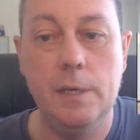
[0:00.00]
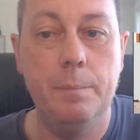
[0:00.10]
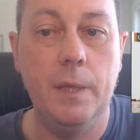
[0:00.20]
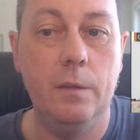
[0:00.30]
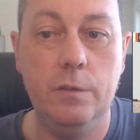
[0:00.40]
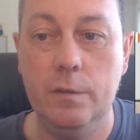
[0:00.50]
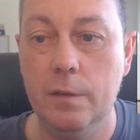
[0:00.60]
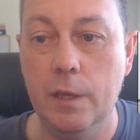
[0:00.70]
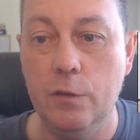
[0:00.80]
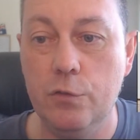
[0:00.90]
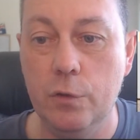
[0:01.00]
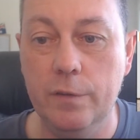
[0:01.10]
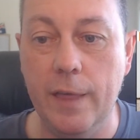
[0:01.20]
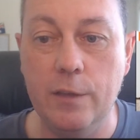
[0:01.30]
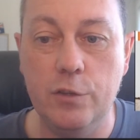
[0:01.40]
Yep, that's true.
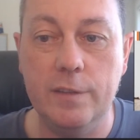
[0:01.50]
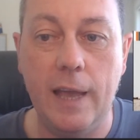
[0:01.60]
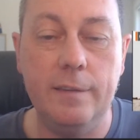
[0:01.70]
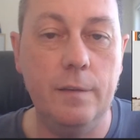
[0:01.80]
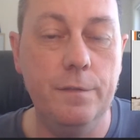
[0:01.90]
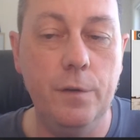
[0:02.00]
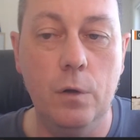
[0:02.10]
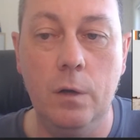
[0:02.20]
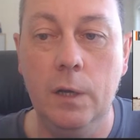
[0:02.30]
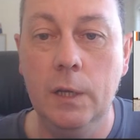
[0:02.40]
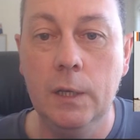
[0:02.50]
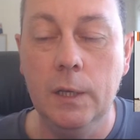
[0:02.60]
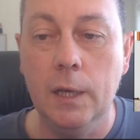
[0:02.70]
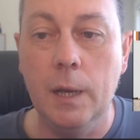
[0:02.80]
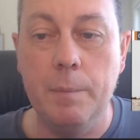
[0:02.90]
So that's just asking for
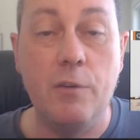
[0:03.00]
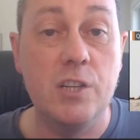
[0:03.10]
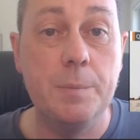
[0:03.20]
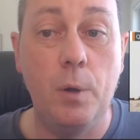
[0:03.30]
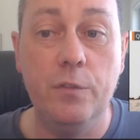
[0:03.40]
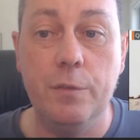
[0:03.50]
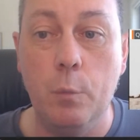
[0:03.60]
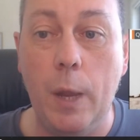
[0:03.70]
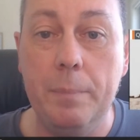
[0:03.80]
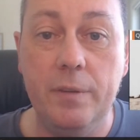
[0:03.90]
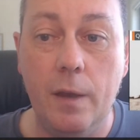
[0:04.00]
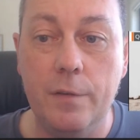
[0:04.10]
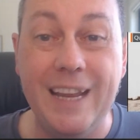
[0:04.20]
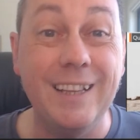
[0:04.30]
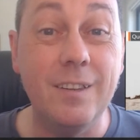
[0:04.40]
a response from the web
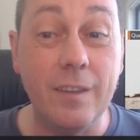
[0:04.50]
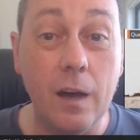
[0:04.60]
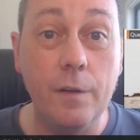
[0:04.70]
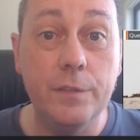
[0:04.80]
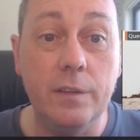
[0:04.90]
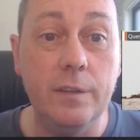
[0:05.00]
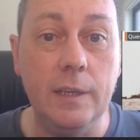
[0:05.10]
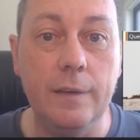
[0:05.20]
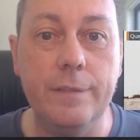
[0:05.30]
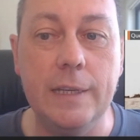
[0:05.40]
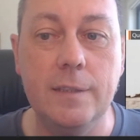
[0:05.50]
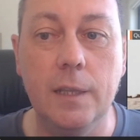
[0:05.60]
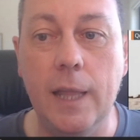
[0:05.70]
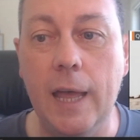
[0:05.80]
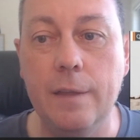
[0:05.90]
server itself to see if it's
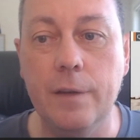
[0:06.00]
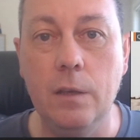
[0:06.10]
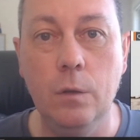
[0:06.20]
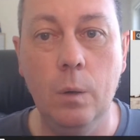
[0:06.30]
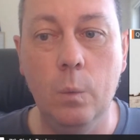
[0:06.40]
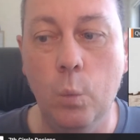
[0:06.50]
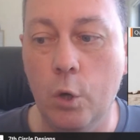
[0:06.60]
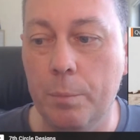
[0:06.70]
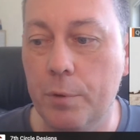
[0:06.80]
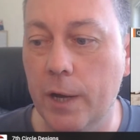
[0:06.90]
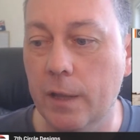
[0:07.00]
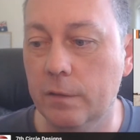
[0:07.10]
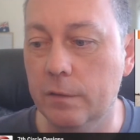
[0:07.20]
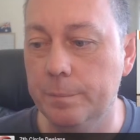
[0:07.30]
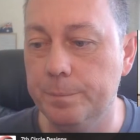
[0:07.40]
alive and not
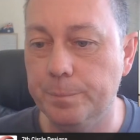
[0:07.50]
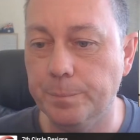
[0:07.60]
WordPress.